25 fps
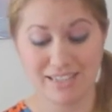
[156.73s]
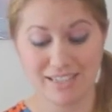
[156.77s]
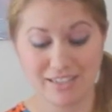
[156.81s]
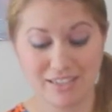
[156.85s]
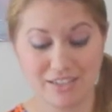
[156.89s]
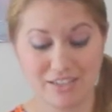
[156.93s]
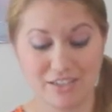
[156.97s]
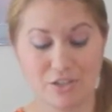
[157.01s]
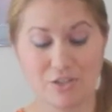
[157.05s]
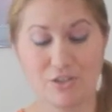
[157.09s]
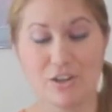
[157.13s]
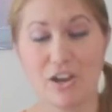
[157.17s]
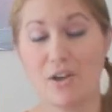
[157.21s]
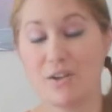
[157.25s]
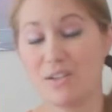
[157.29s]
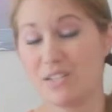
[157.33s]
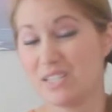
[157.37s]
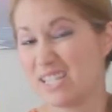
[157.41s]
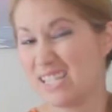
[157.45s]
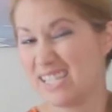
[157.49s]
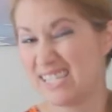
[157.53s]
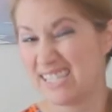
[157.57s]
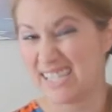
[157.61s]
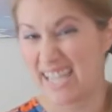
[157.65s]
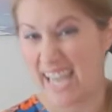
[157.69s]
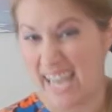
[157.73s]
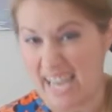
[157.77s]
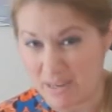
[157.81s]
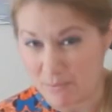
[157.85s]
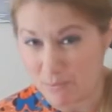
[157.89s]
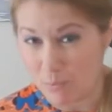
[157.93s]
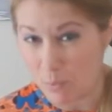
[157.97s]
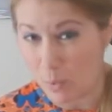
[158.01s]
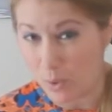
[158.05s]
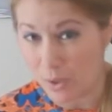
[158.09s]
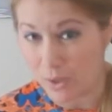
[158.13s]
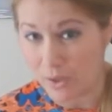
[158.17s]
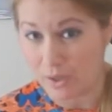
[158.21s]
you know it's the
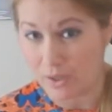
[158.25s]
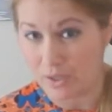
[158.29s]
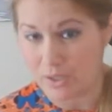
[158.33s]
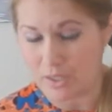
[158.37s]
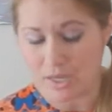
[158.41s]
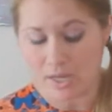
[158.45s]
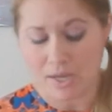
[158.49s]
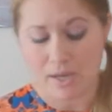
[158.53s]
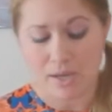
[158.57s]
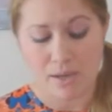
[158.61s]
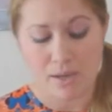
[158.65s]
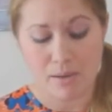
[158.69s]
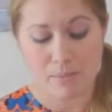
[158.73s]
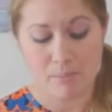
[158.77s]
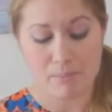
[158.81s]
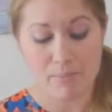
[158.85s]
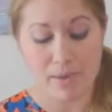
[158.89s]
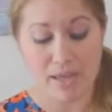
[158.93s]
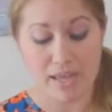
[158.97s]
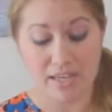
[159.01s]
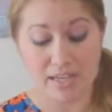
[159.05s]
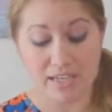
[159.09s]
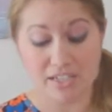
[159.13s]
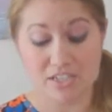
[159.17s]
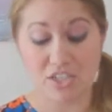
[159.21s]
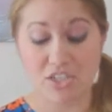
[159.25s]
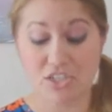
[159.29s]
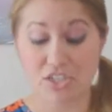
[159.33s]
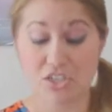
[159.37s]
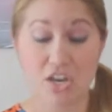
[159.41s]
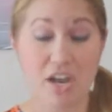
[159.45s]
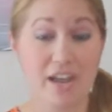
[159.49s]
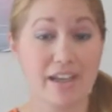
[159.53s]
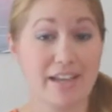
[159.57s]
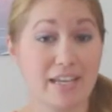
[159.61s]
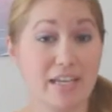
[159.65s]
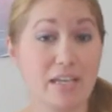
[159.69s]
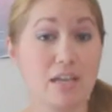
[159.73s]
same word, but it's just
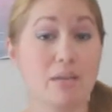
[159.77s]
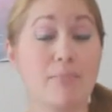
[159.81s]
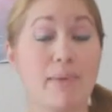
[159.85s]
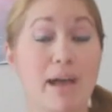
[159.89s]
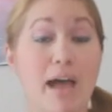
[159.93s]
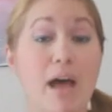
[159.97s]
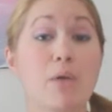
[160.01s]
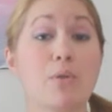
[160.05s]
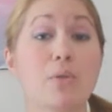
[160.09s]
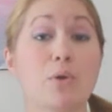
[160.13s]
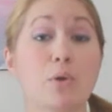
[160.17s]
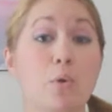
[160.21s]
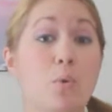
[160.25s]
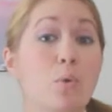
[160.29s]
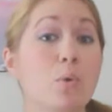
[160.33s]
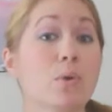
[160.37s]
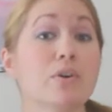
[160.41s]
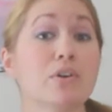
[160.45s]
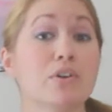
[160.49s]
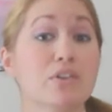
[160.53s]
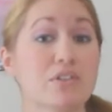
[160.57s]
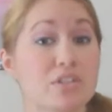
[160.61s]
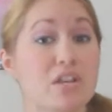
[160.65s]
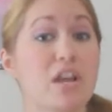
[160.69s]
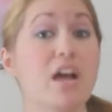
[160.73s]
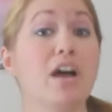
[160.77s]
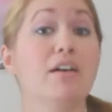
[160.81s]
talking about the corners